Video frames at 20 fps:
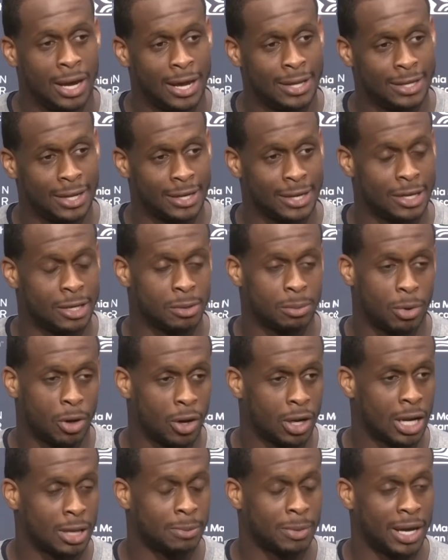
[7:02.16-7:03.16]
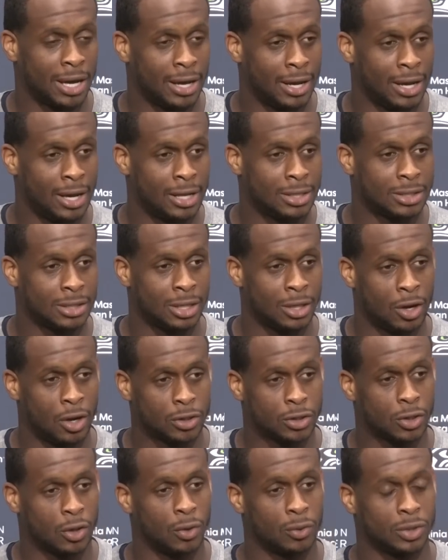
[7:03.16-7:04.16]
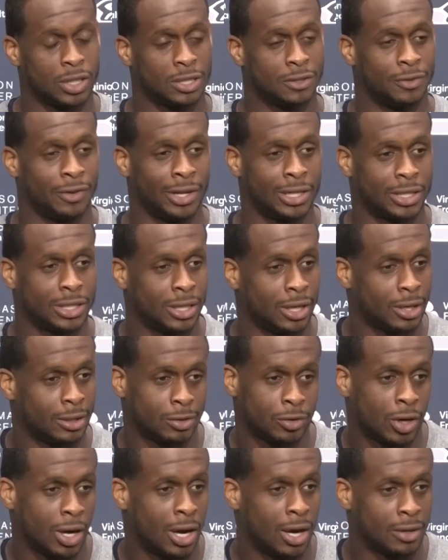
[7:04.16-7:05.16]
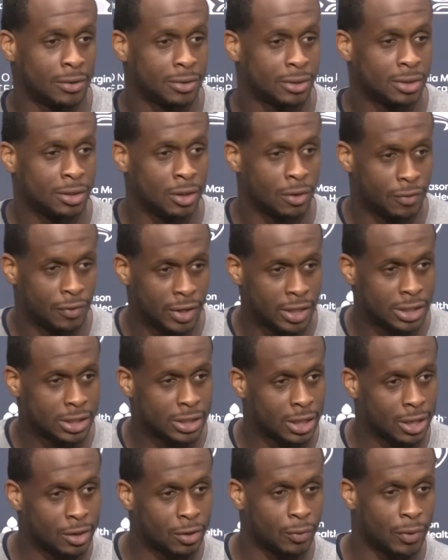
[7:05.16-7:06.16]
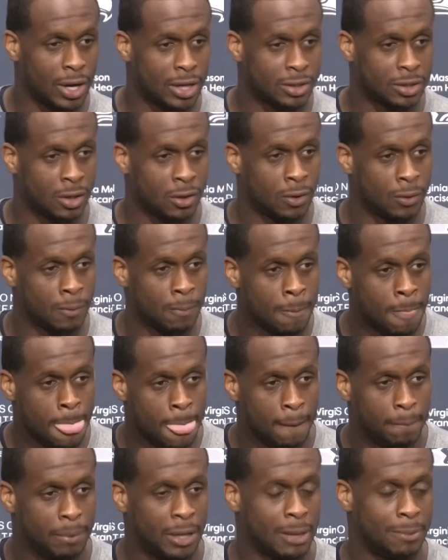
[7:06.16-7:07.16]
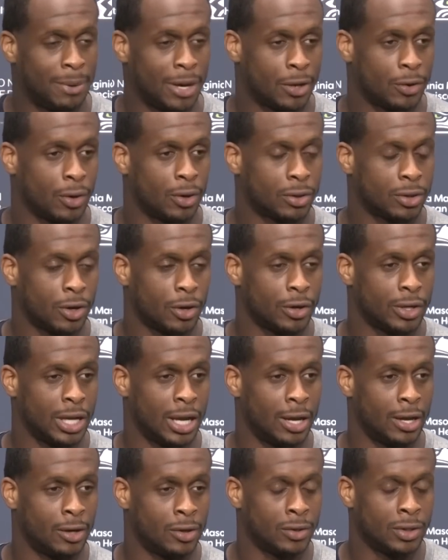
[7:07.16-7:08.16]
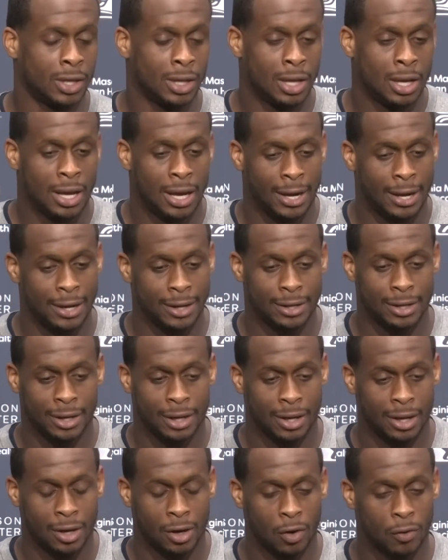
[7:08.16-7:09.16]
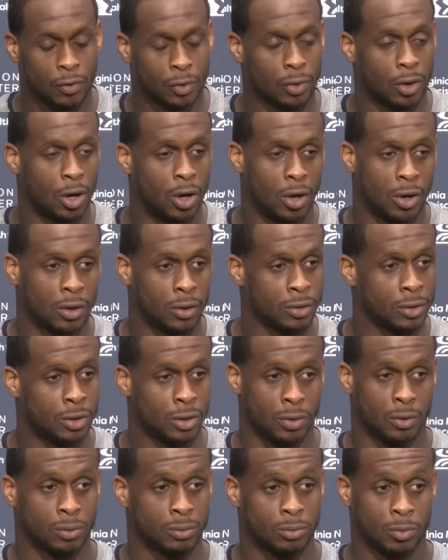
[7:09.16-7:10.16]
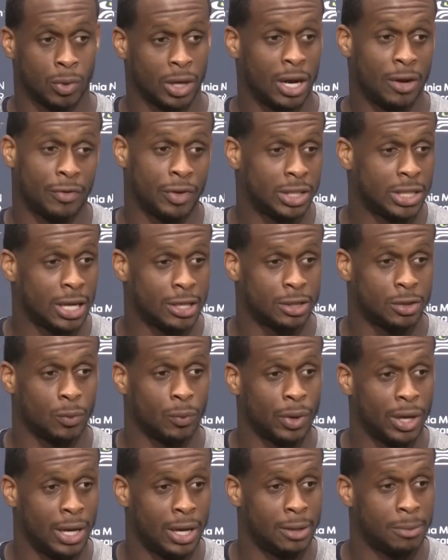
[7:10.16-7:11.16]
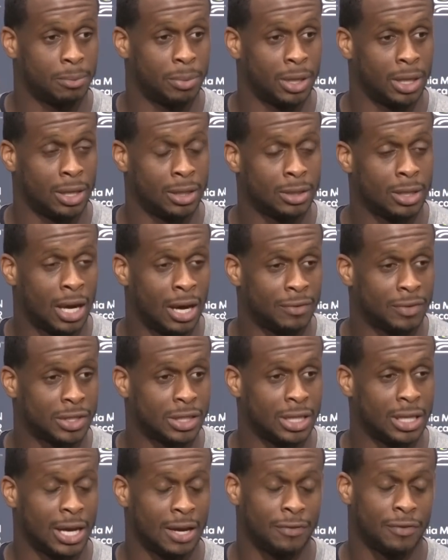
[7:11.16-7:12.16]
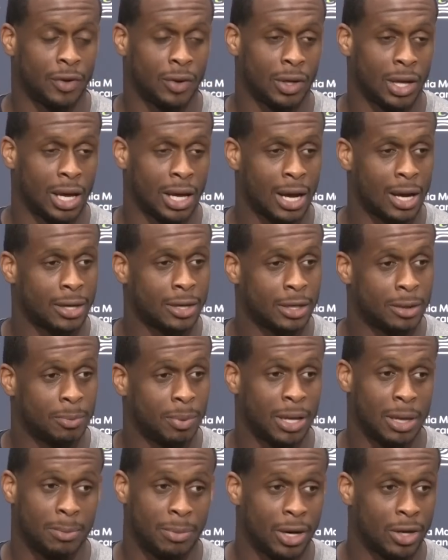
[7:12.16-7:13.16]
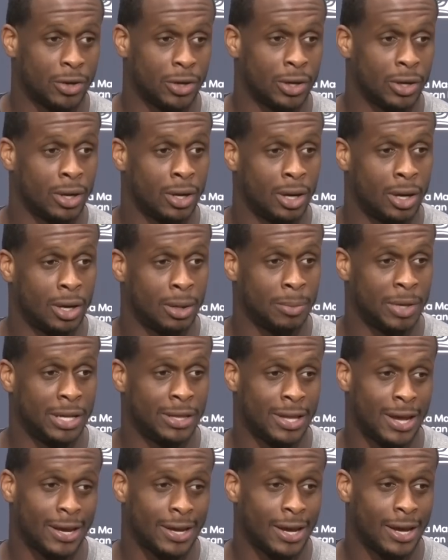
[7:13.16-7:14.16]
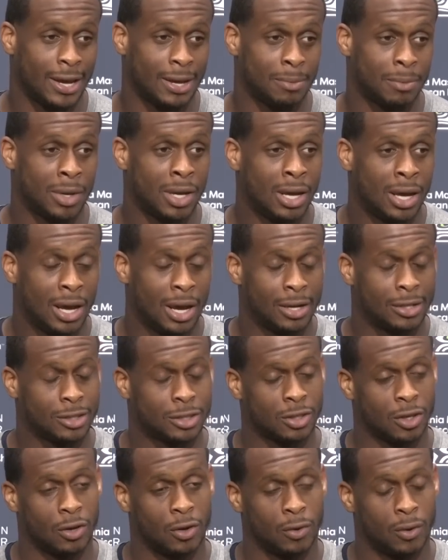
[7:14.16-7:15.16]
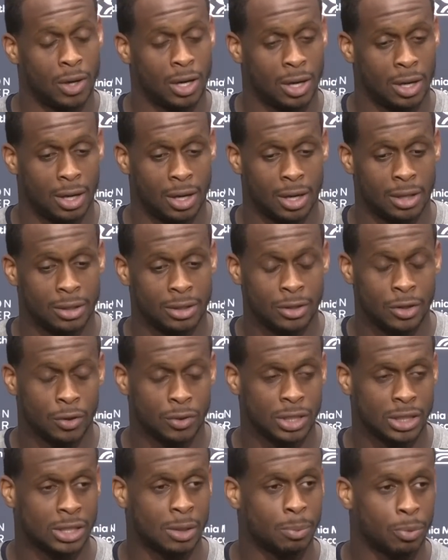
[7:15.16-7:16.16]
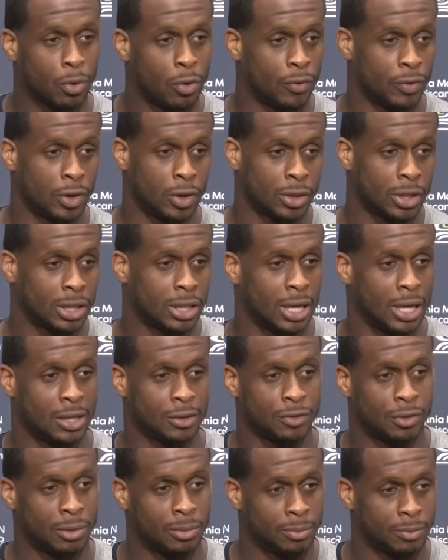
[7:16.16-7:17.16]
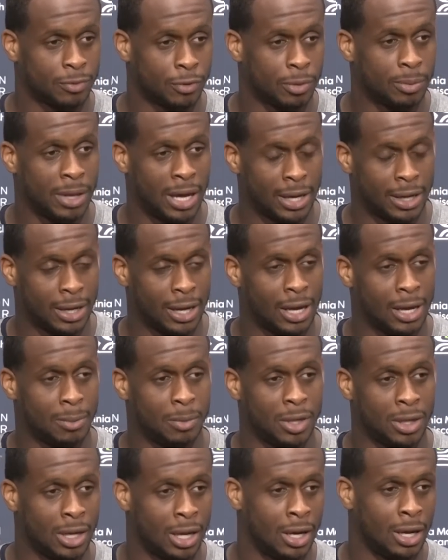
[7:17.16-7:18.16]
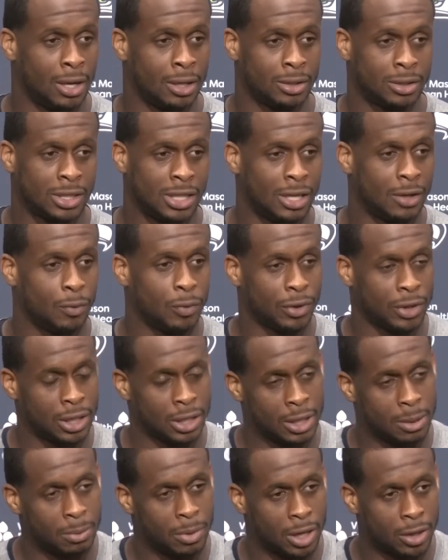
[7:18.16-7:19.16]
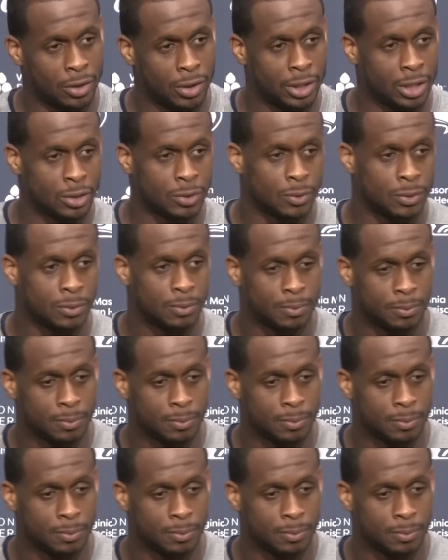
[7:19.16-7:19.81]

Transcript: and then getting the ball out of my hands, and also just finishing drives, you know, finishing in the red zone, being better on third down, and overall, you know, whatever it takes to win. But obviously I felt like I could have played better in that game. And so, you know, just improving on the things from that game and seeing if we can get better in this one.